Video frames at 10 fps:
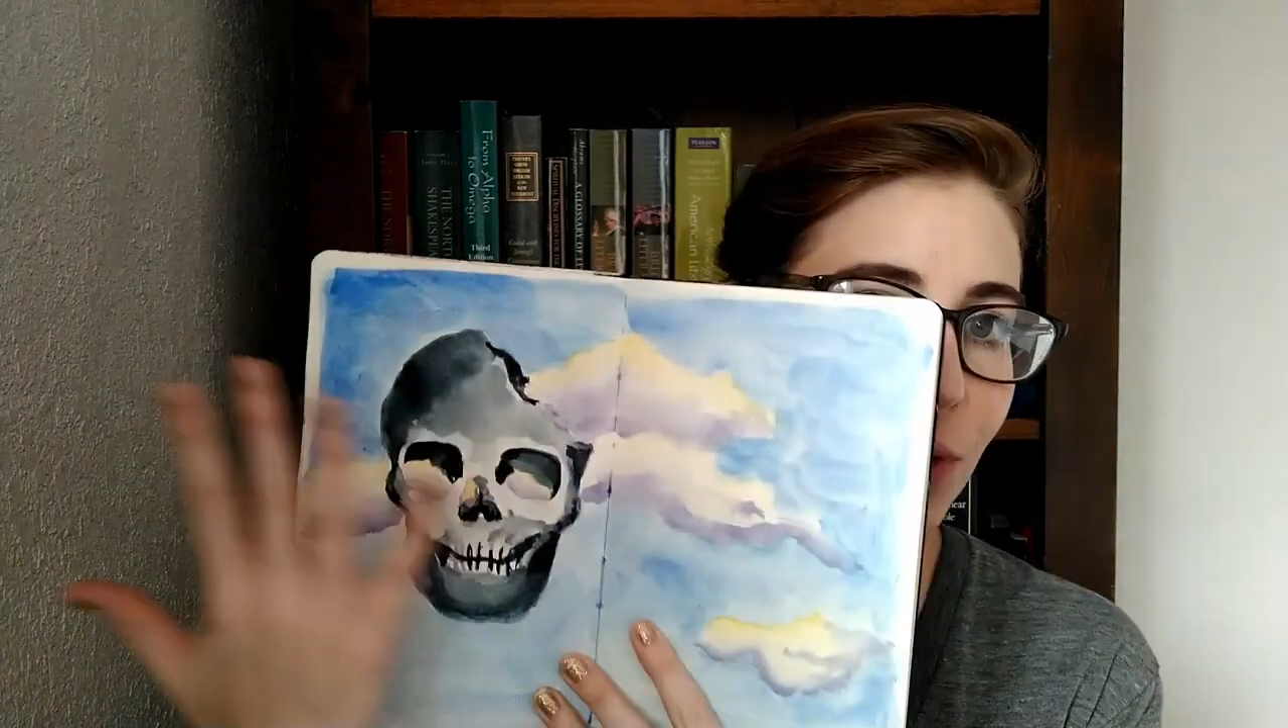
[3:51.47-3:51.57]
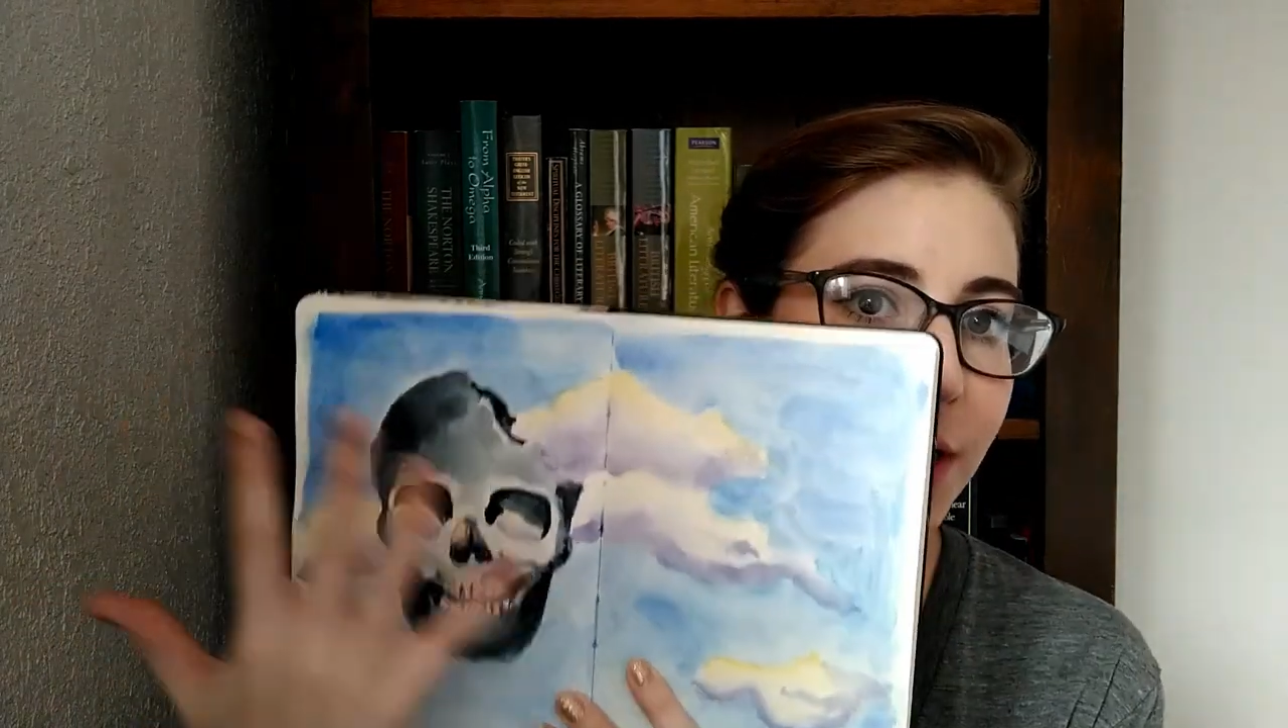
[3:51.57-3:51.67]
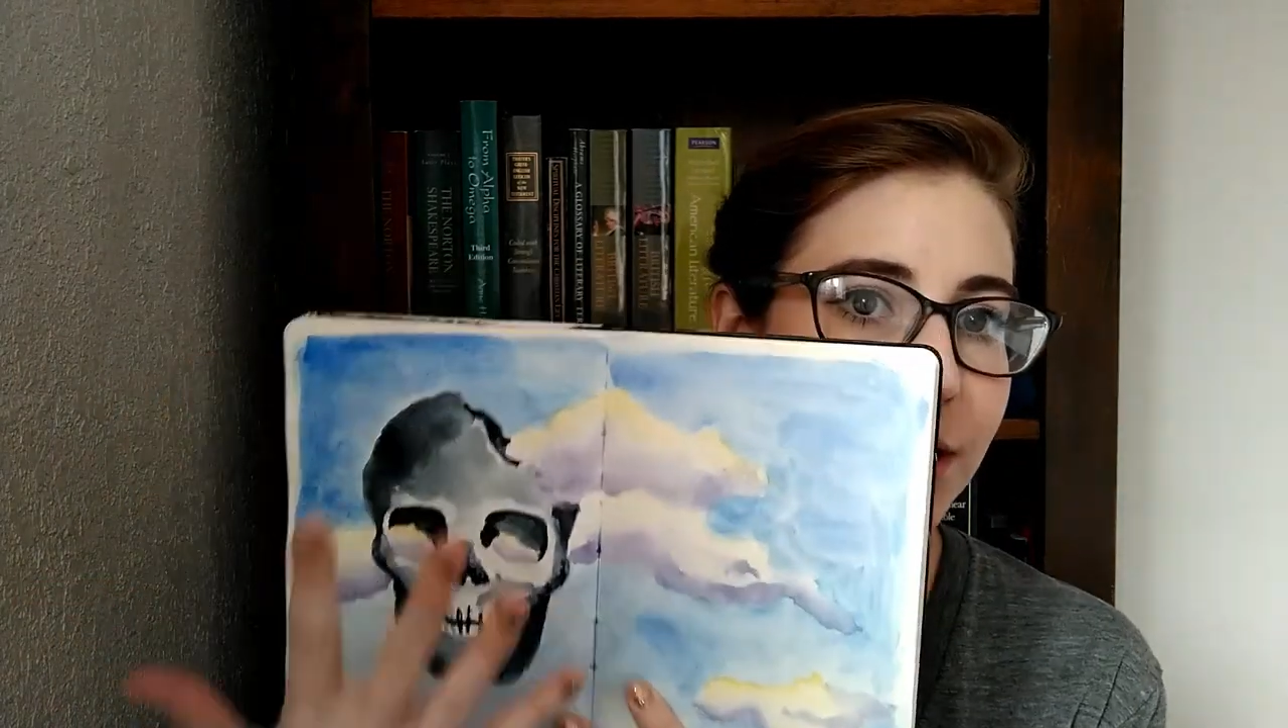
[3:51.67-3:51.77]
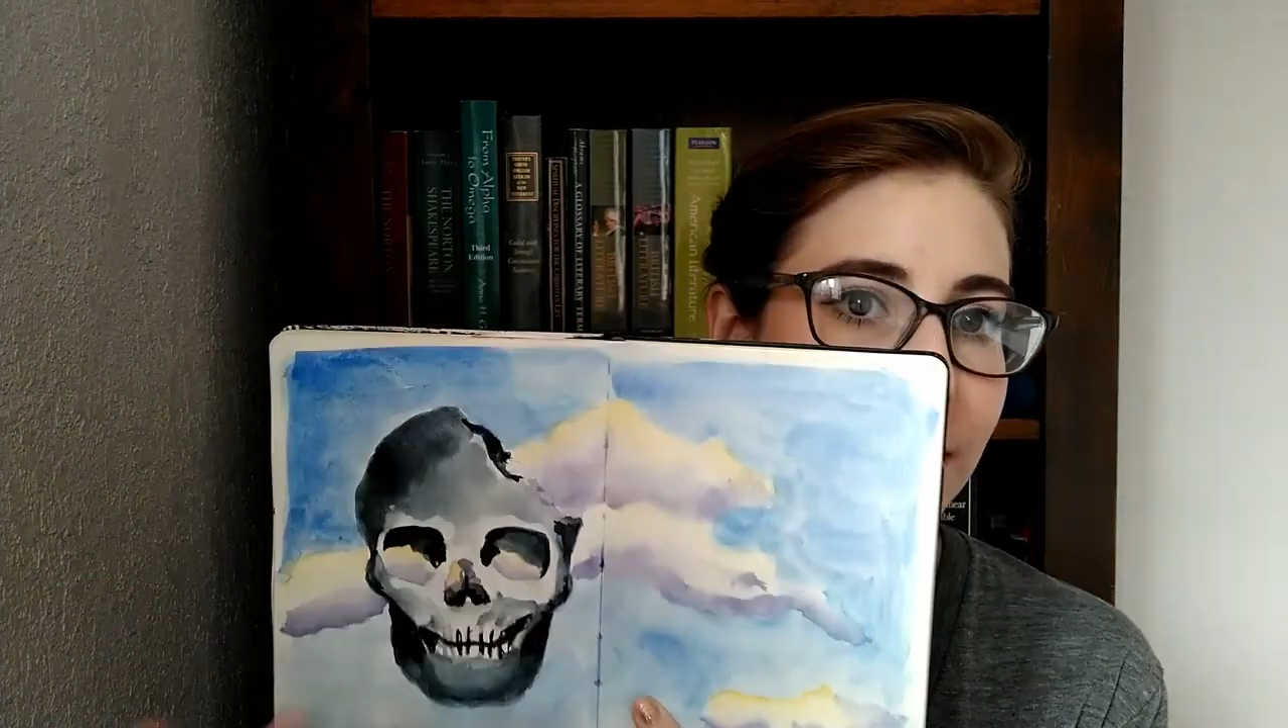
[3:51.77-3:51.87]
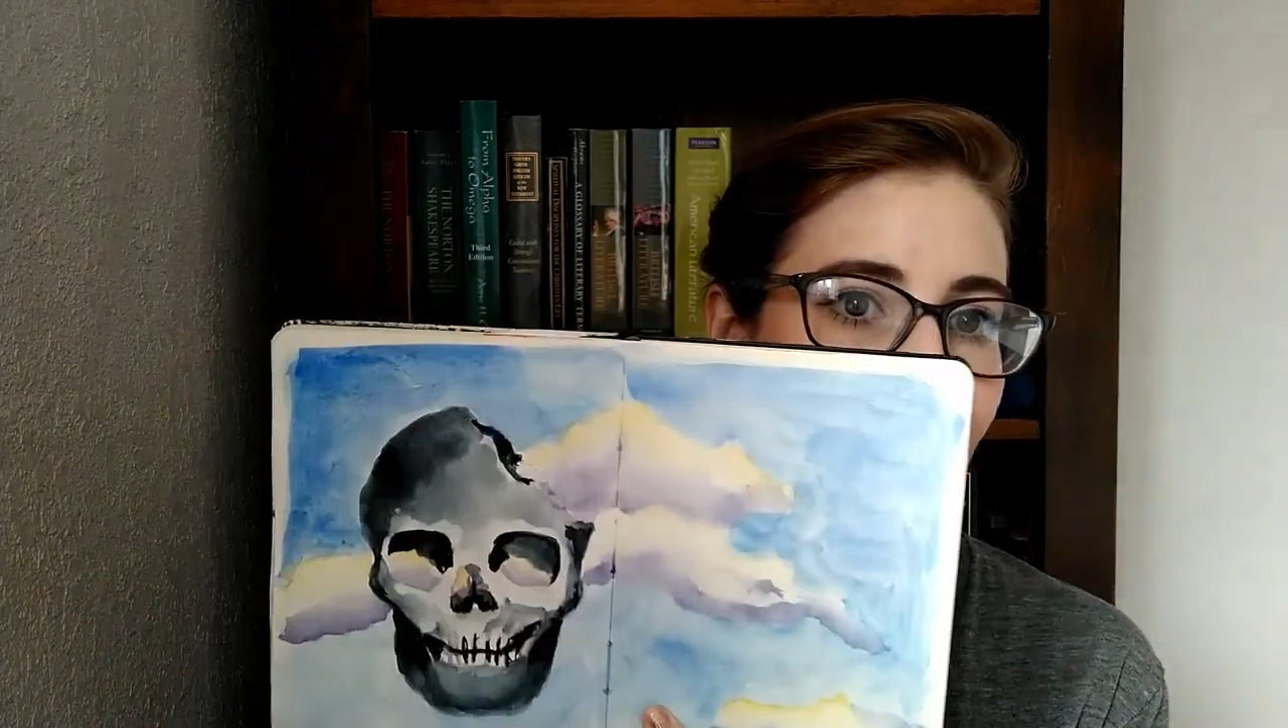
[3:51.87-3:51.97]

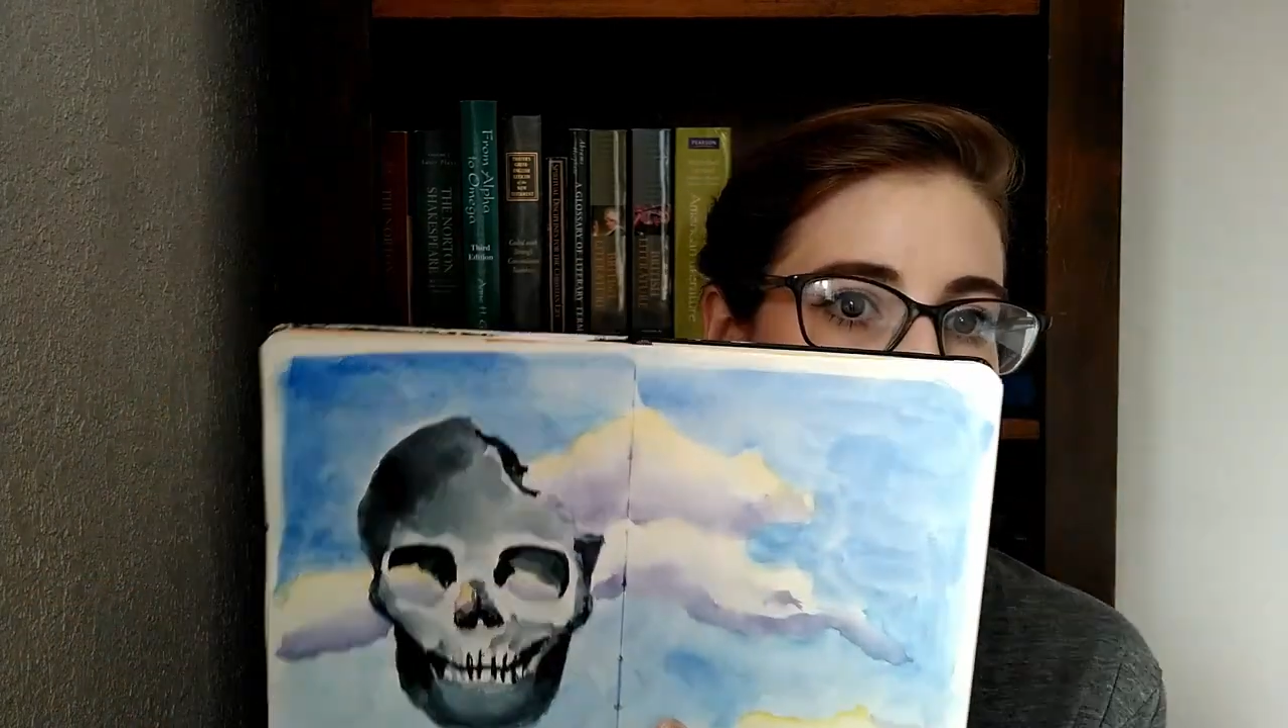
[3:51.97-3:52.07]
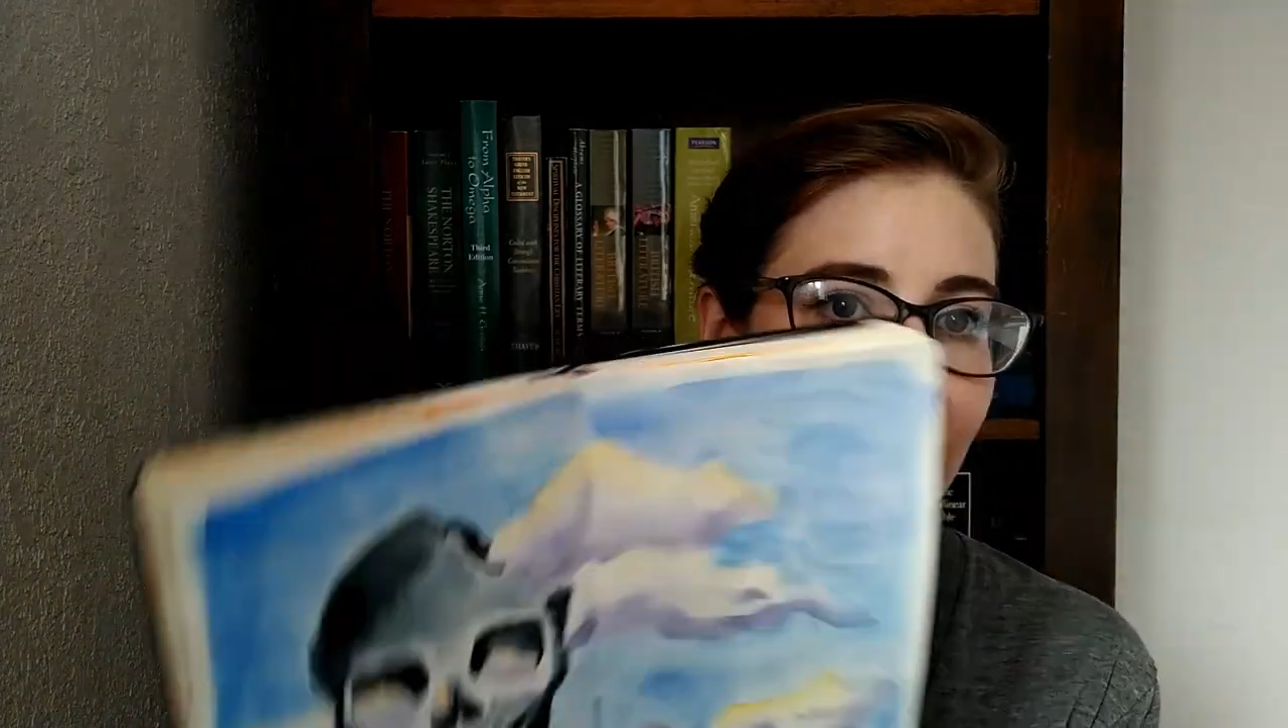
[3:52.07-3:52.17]
relates to my